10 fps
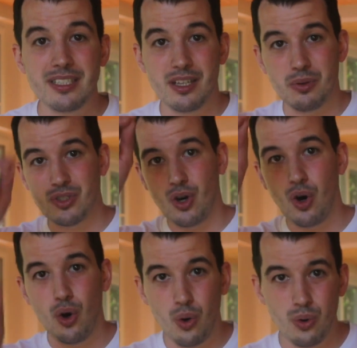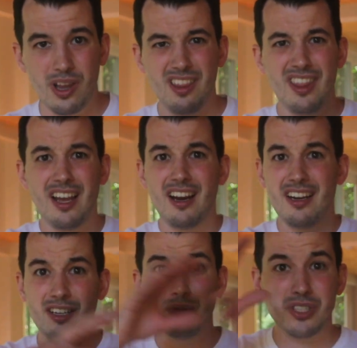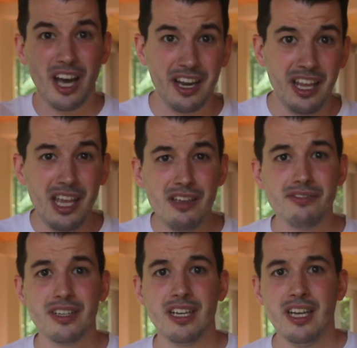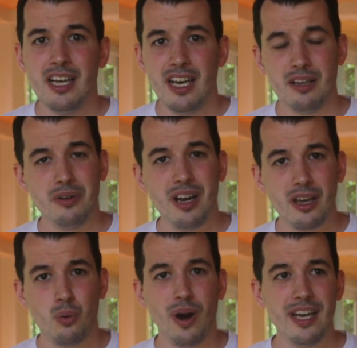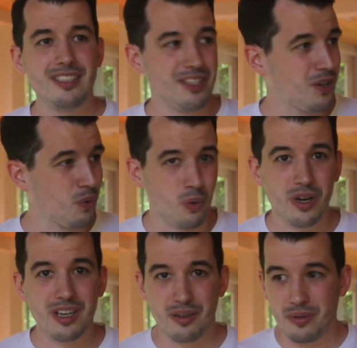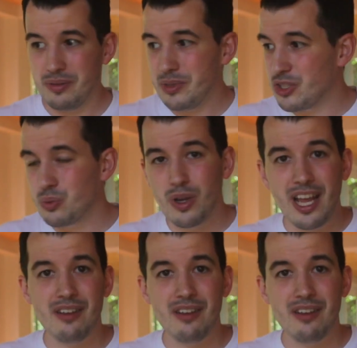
There was a hole in there, it was uneven, and we were like, why is it not working? We just want to